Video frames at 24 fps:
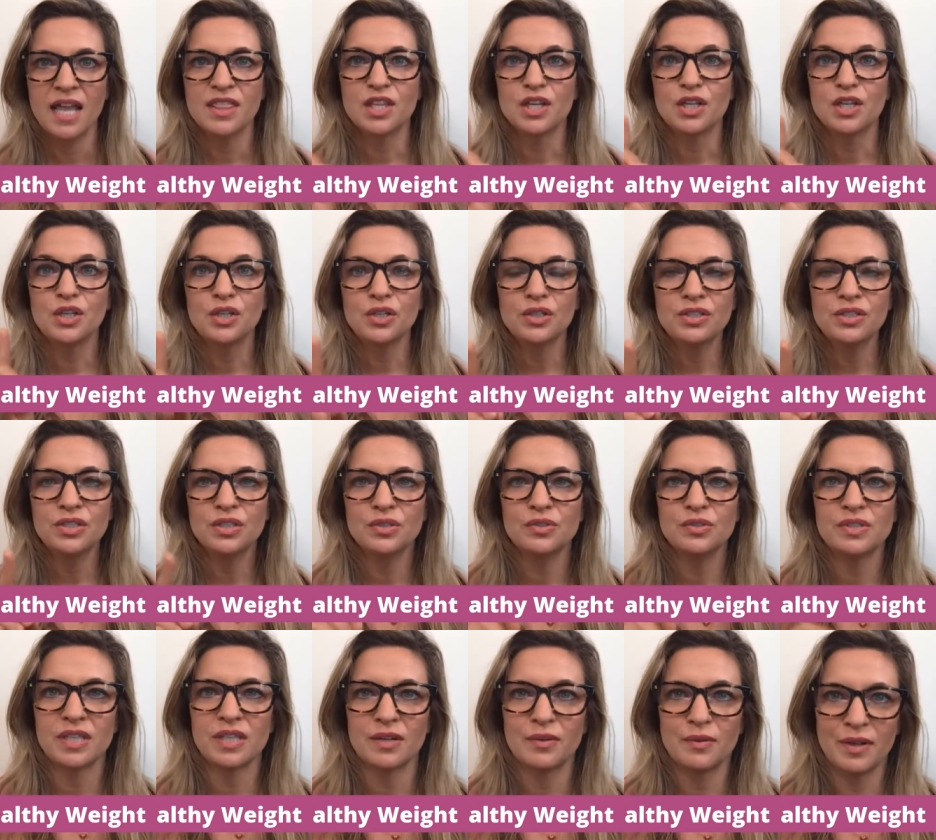The good
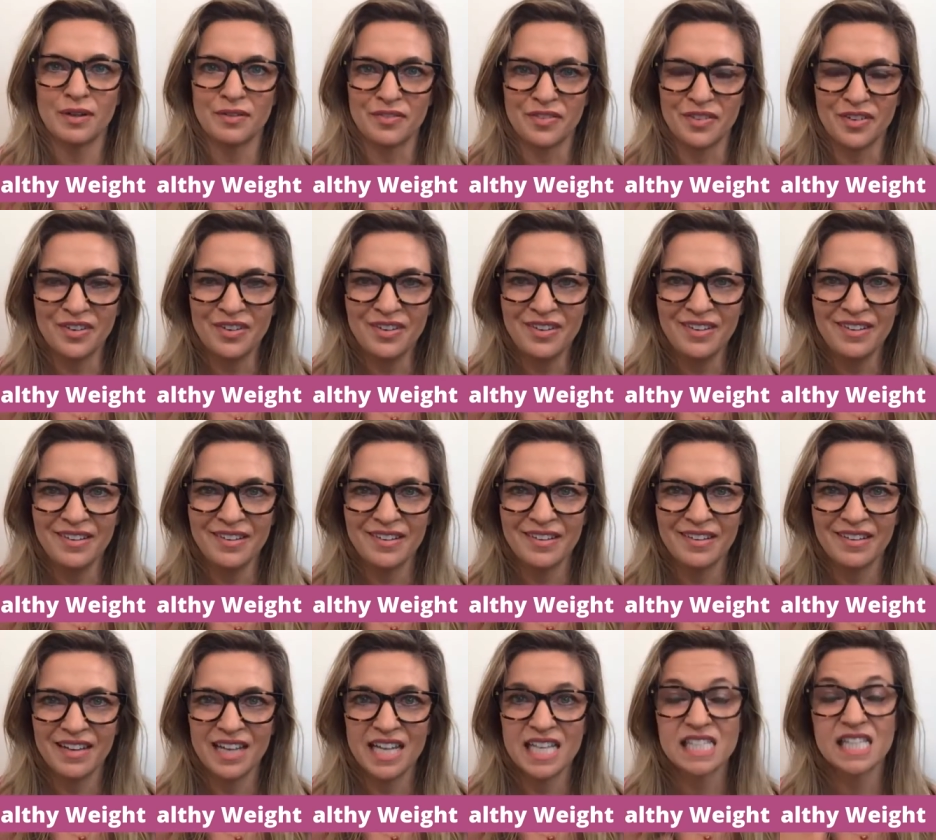news, however,
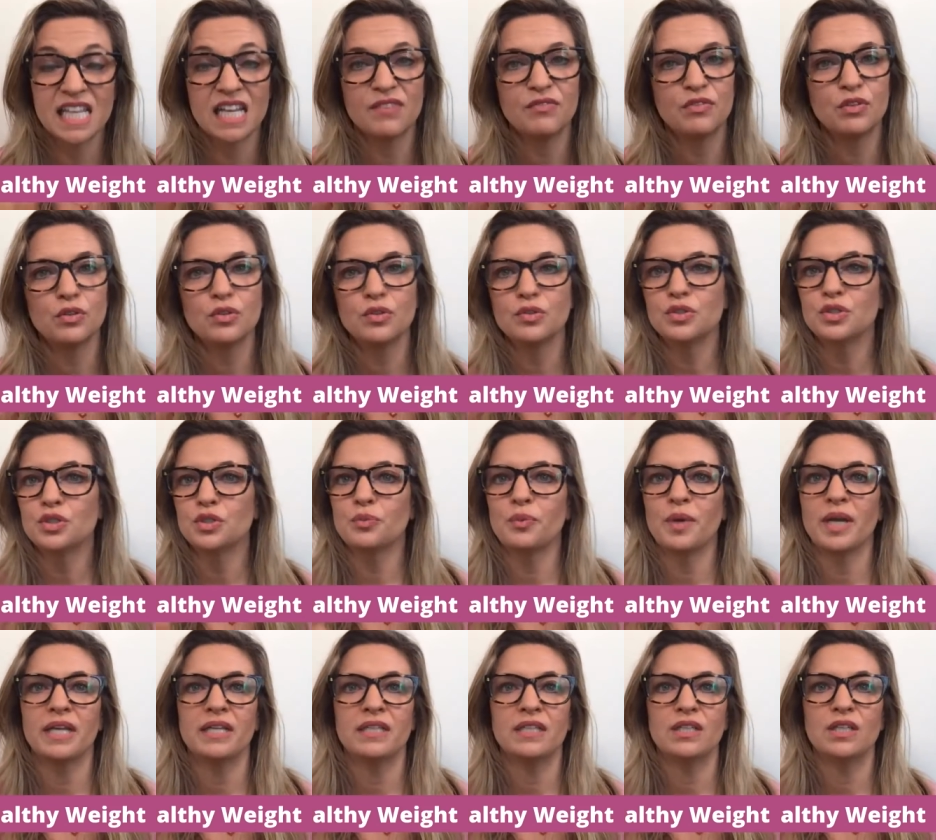is that if you lose your
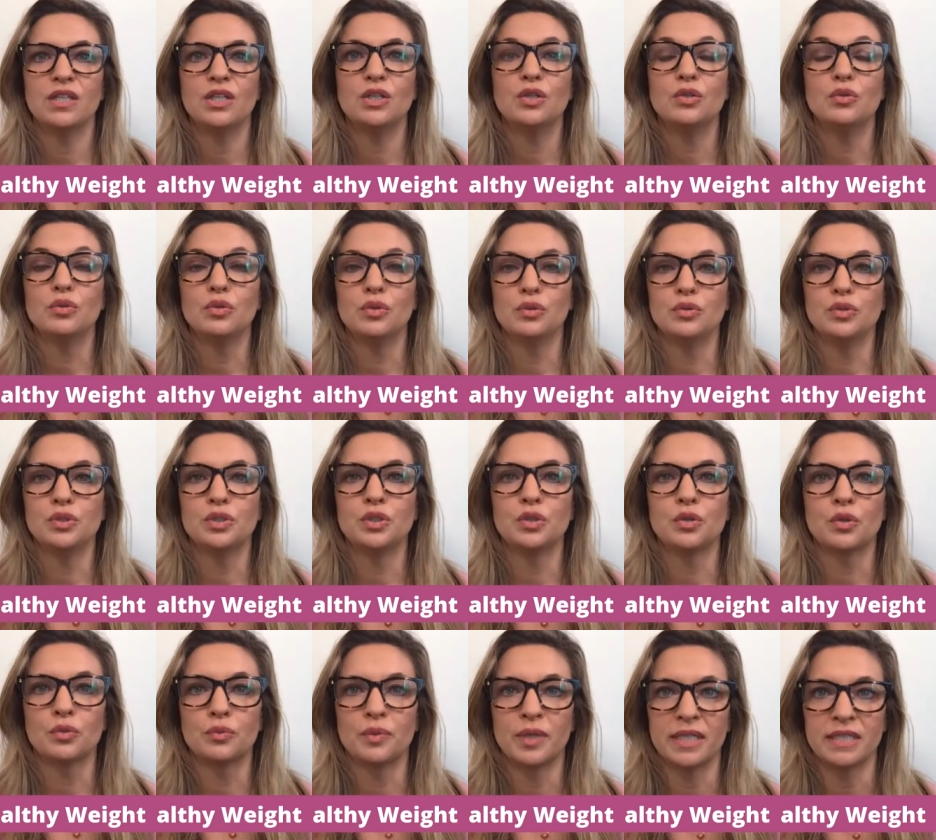weight, you lose
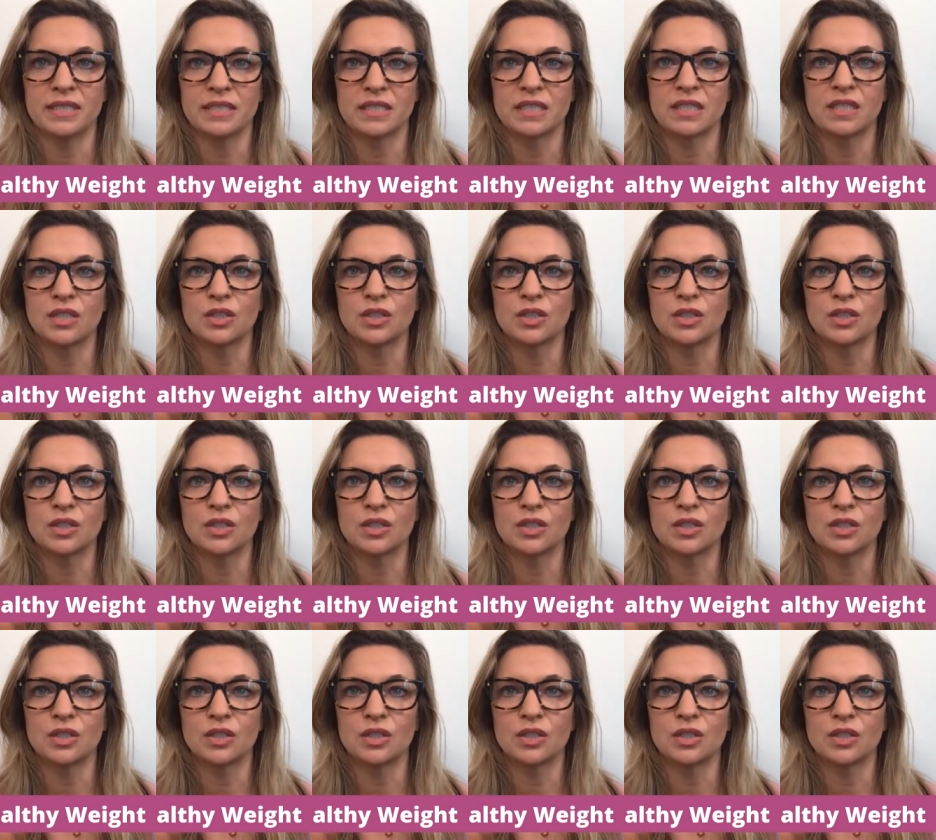your risk.